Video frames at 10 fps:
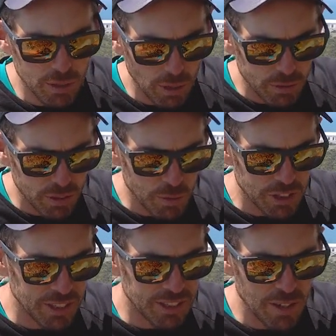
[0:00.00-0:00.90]
totem,
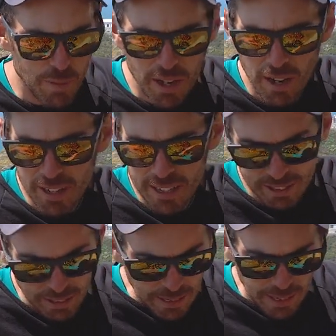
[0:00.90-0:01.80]
which is still on my
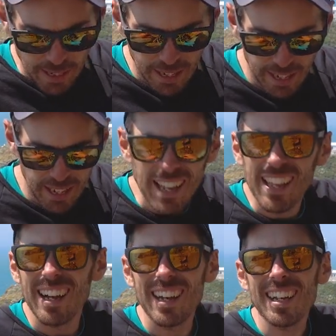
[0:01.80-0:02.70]
harness.
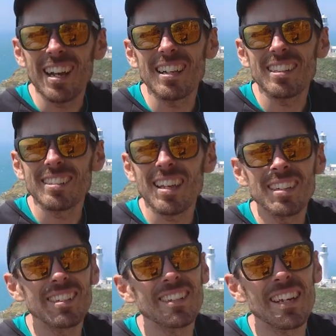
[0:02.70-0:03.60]
I kind of
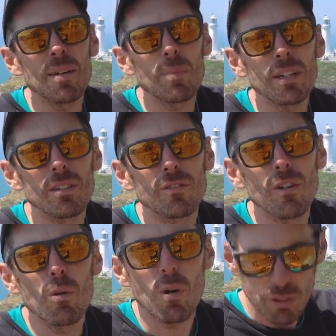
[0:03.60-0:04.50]
tend to take that by
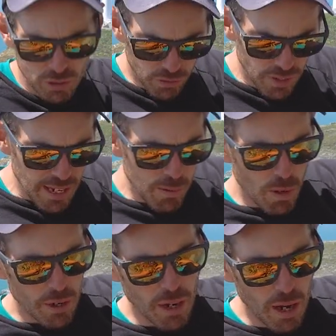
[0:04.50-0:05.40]
default on sort of
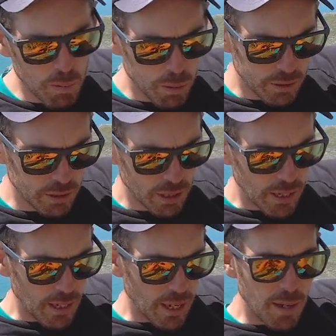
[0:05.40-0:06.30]
E1 upwards.
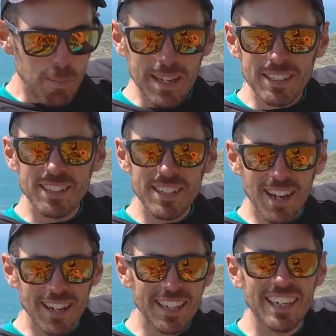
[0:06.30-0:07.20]
I placed the
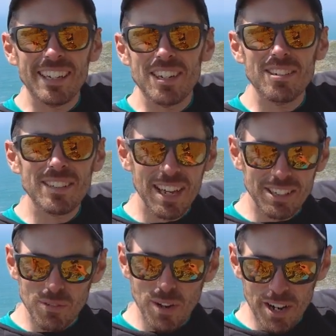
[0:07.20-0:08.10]
nut key. I used that as
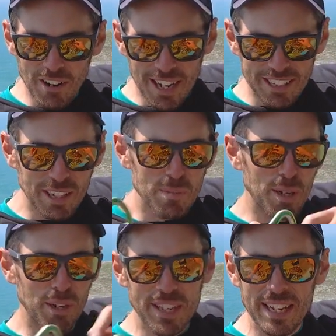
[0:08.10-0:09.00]
a runner actually. I put
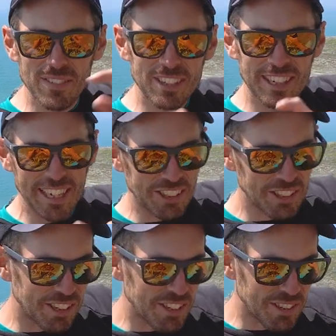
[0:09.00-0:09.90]
it on the end of a sling
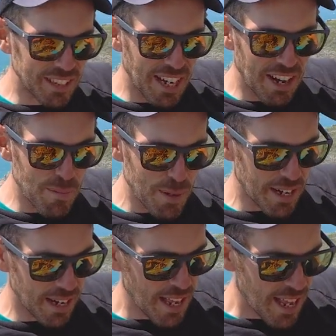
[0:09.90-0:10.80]
just to use the
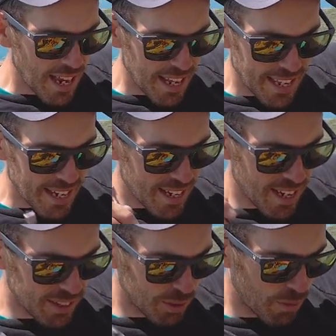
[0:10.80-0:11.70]
carabiner. And then
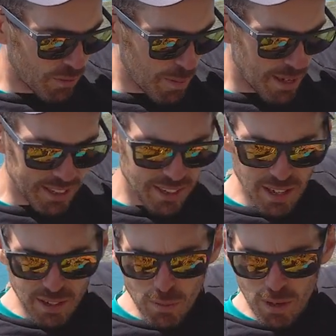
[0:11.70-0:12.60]
nuts, what have we placed
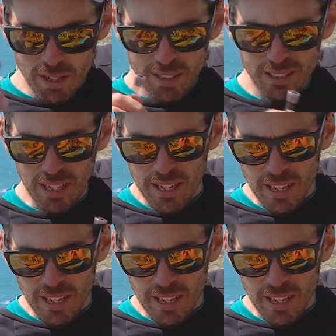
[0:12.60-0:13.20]
nut-wise?